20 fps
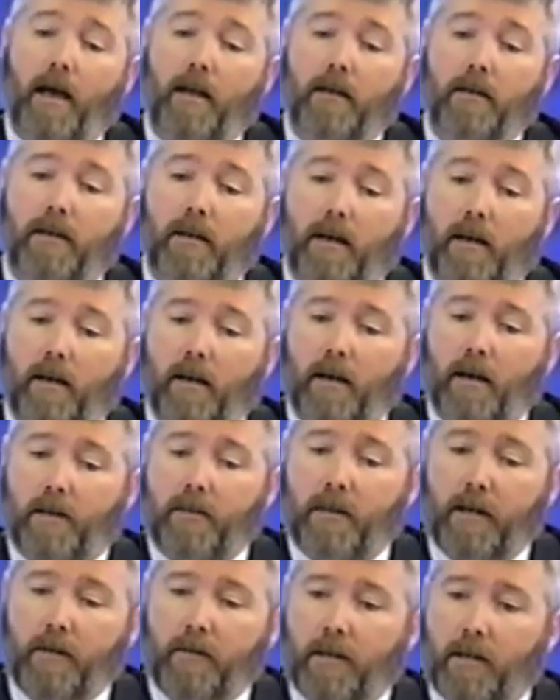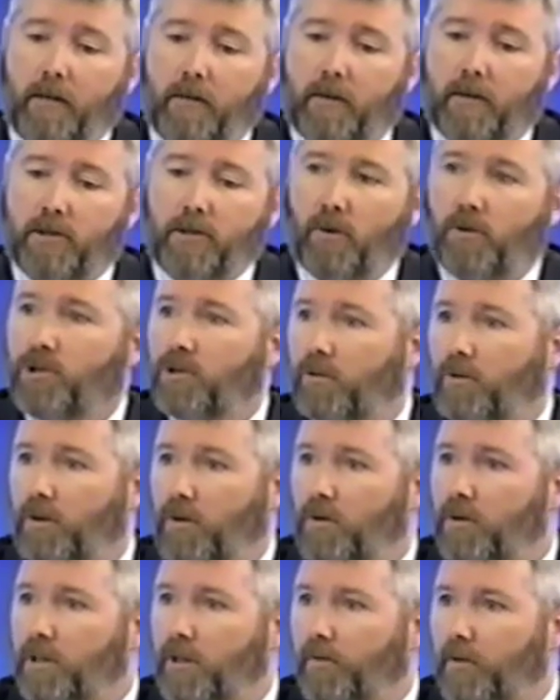And I think that the social
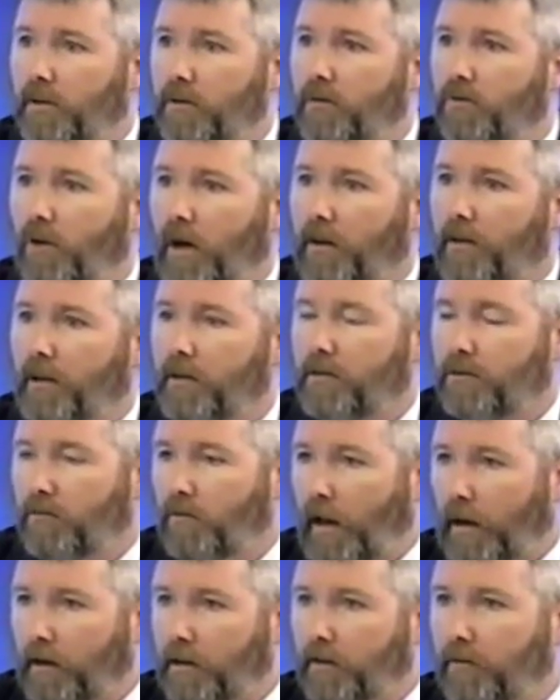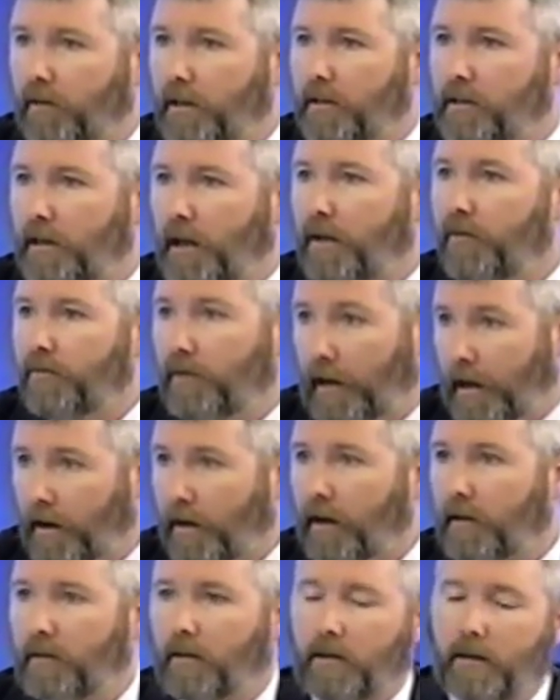use of a drug that's relatively safe,
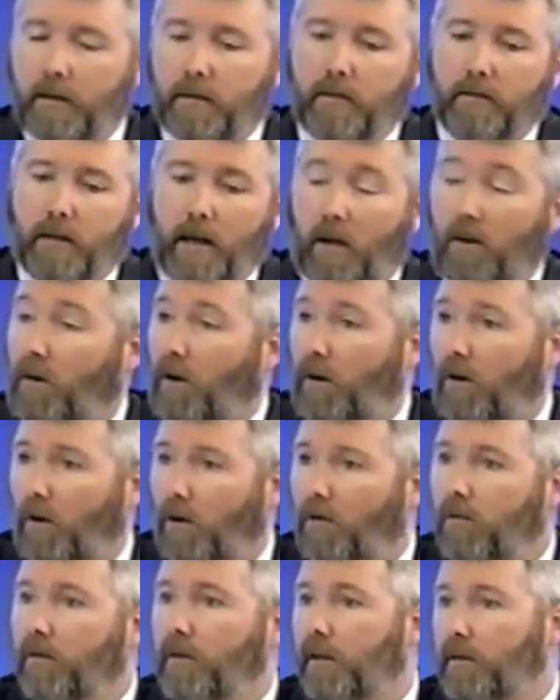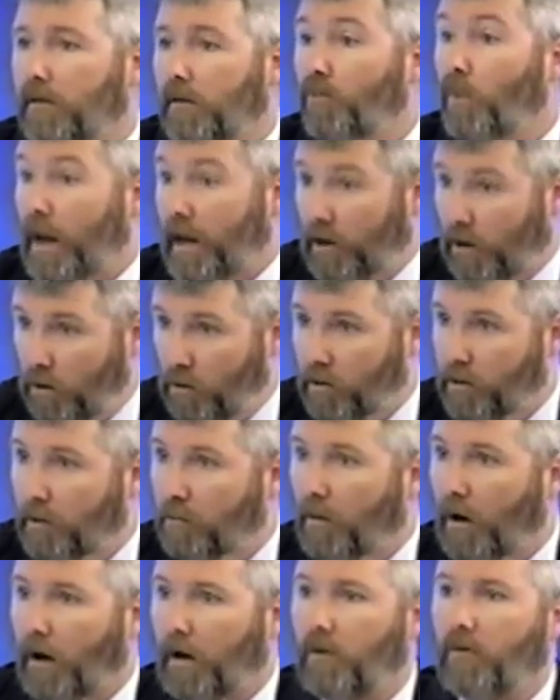like alcohol, when used
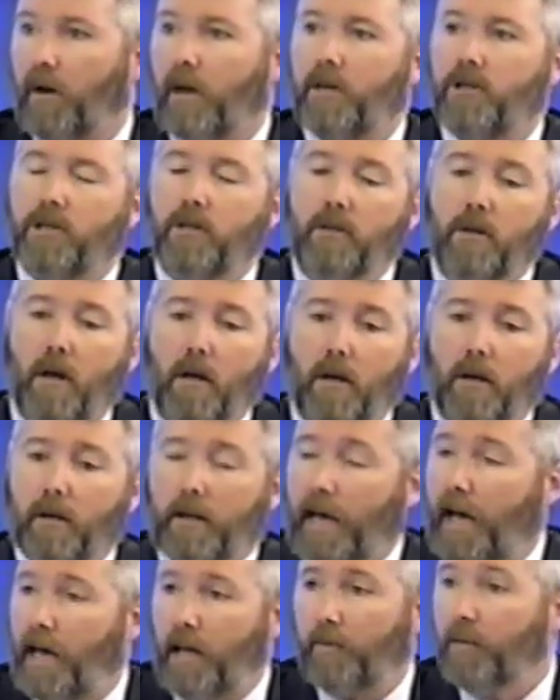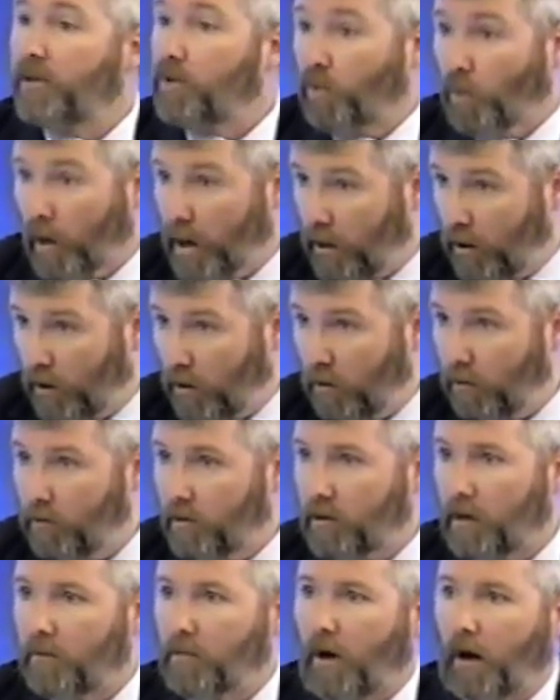in moderation, cannabis, when
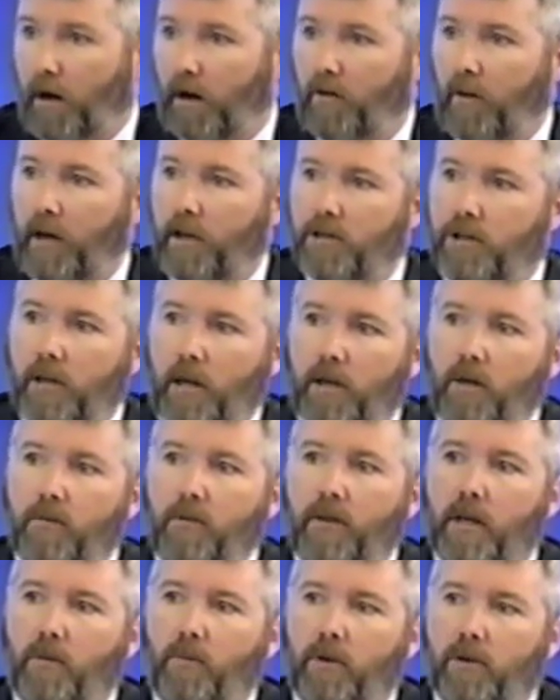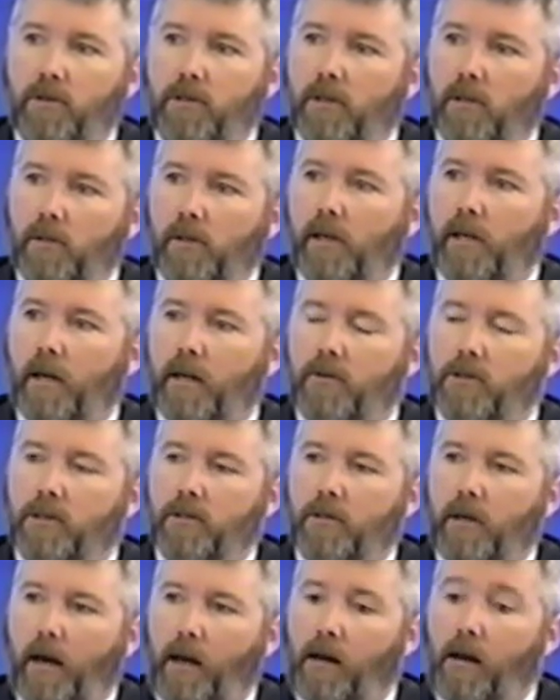used in moderation, I don't think we're looking at a
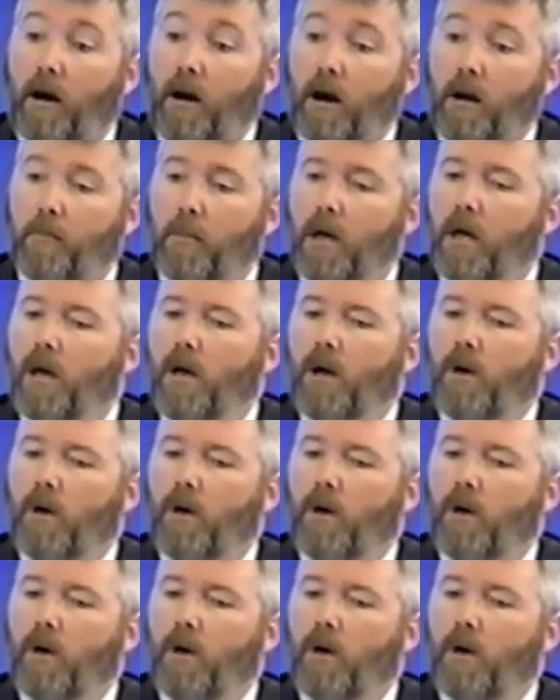societal harm.